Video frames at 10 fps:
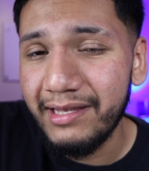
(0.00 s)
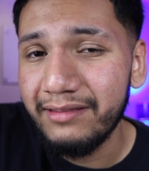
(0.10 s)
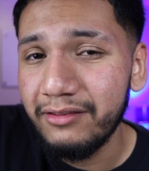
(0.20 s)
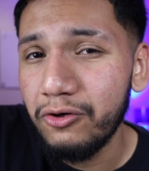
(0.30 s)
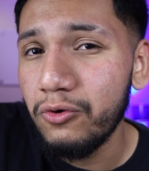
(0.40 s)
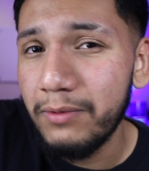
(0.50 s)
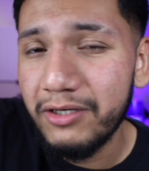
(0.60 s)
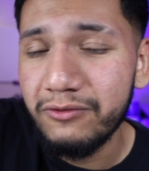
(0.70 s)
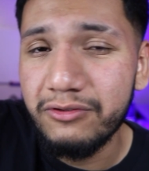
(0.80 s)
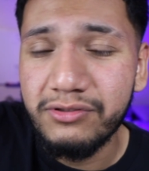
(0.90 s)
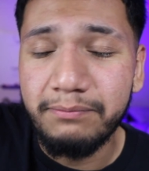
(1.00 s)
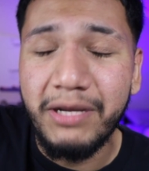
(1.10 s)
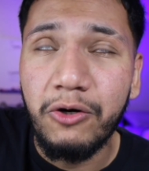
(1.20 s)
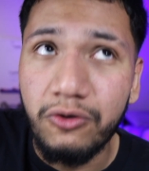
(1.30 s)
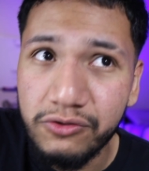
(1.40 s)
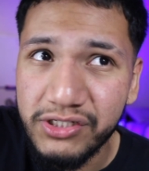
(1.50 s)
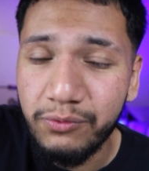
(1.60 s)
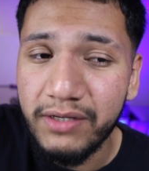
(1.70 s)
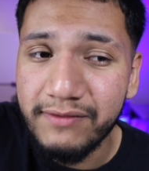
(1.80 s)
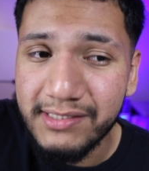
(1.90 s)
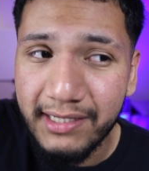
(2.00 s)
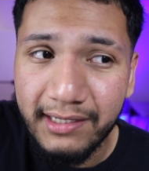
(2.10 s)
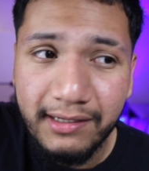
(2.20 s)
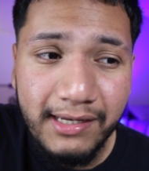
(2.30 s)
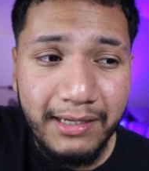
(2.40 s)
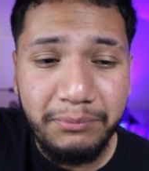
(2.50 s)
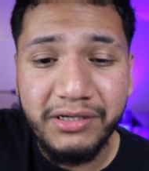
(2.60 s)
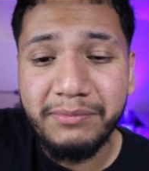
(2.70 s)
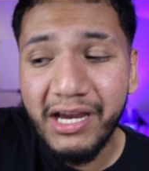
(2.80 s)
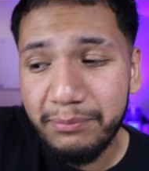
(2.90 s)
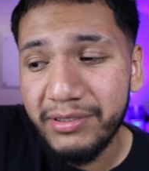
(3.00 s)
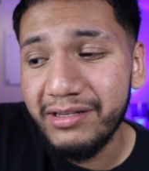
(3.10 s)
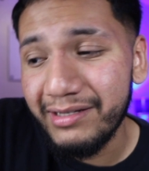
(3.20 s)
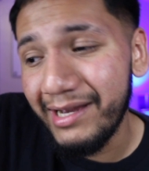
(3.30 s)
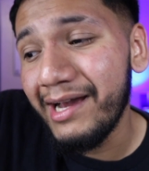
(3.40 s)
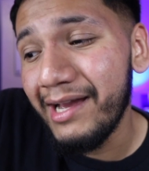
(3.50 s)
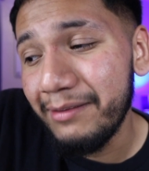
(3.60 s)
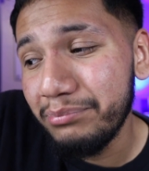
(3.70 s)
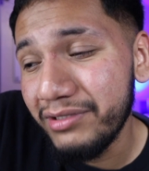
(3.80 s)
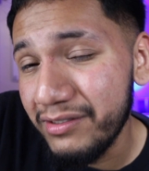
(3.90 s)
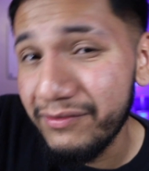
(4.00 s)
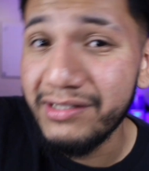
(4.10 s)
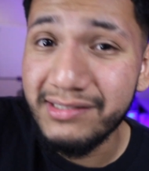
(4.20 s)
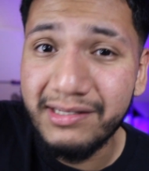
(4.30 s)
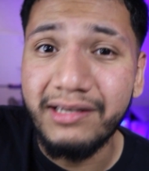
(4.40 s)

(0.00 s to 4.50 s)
that the whole Bajo Loche wave is dead, but in my opinion, I believe it is